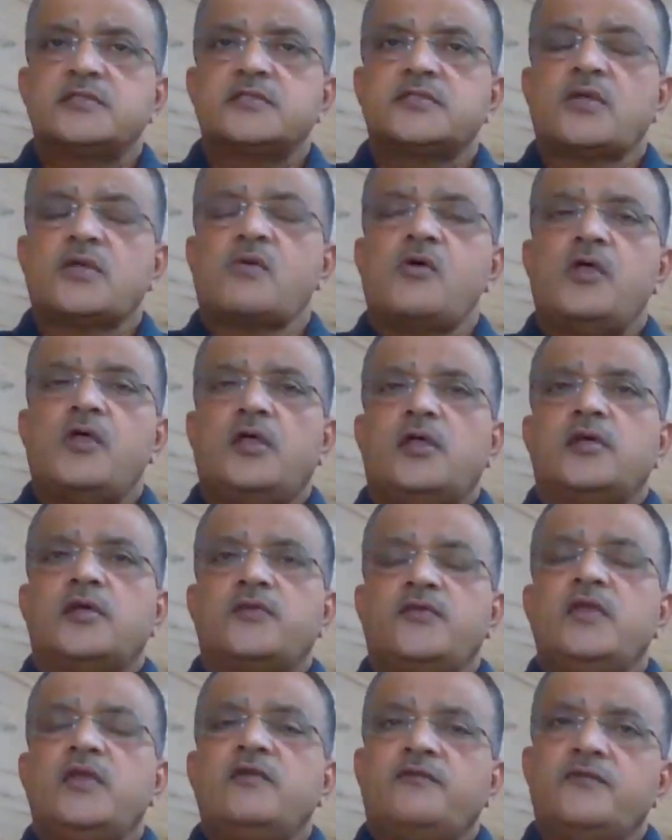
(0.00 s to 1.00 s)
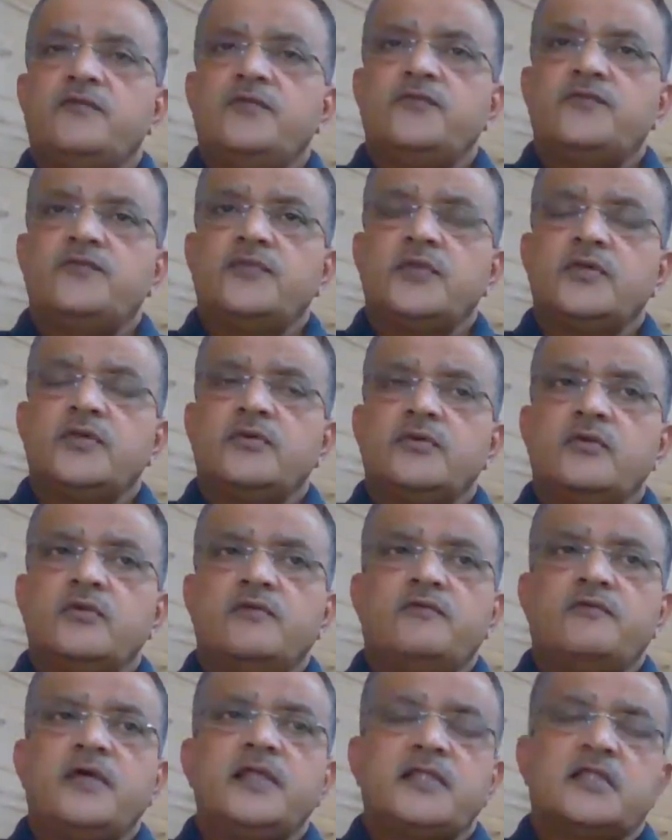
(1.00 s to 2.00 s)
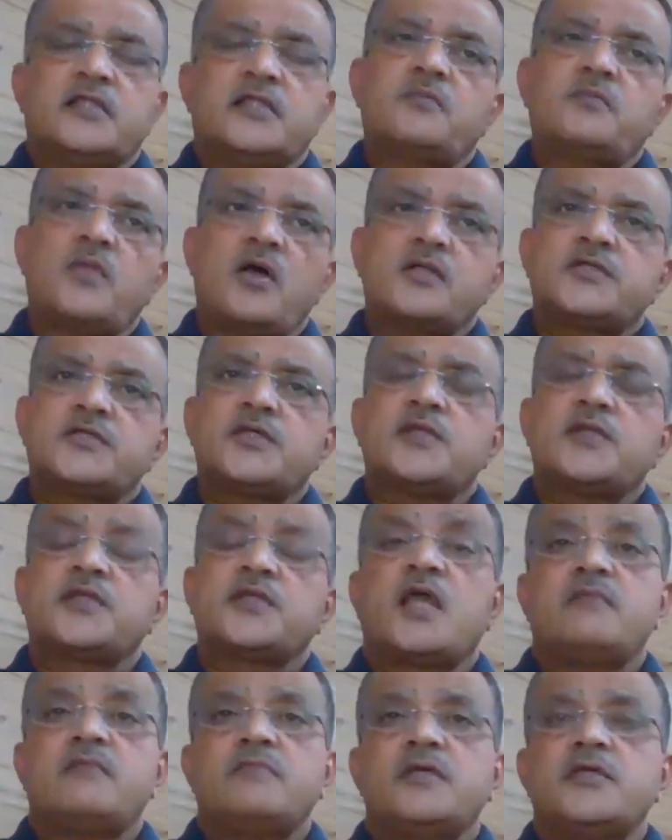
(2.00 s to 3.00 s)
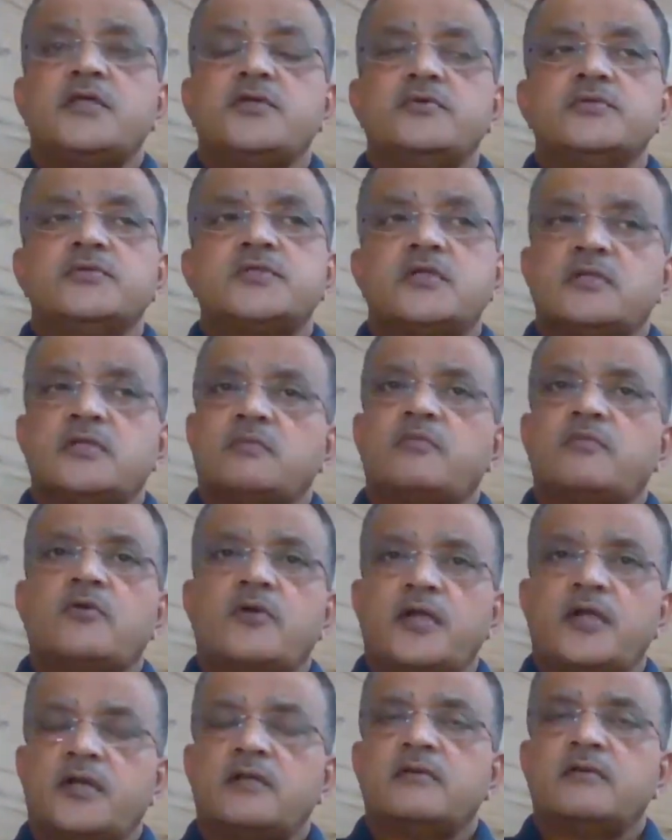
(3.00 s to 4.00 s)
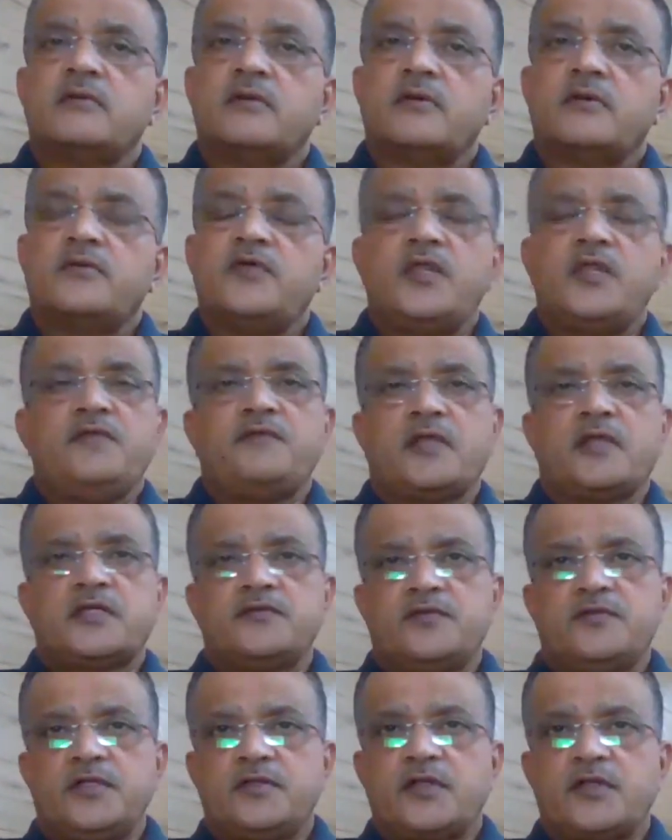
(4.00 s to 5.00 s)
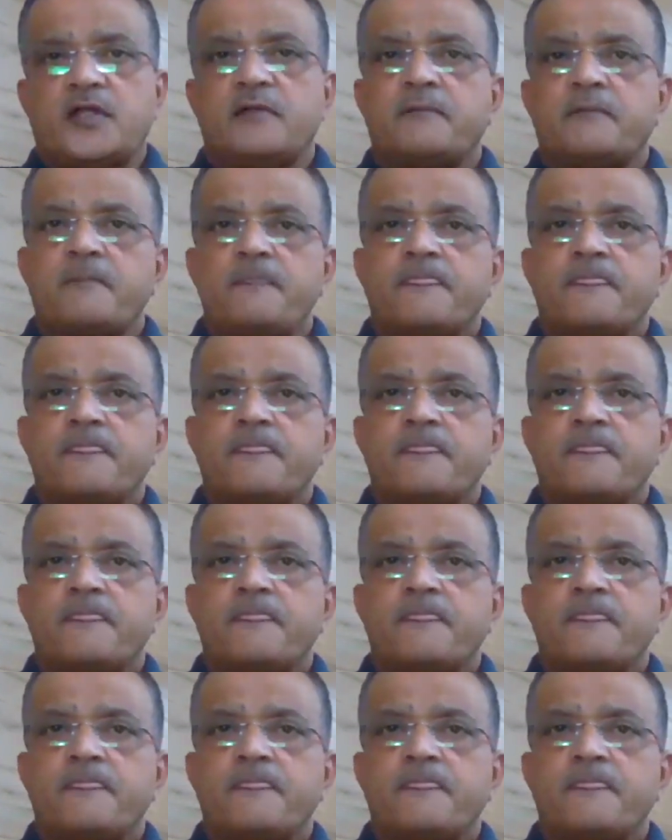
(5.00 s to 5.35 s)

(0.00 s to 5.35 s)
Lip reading: So you'll find that the blockchain can be used and deployed very effectively there.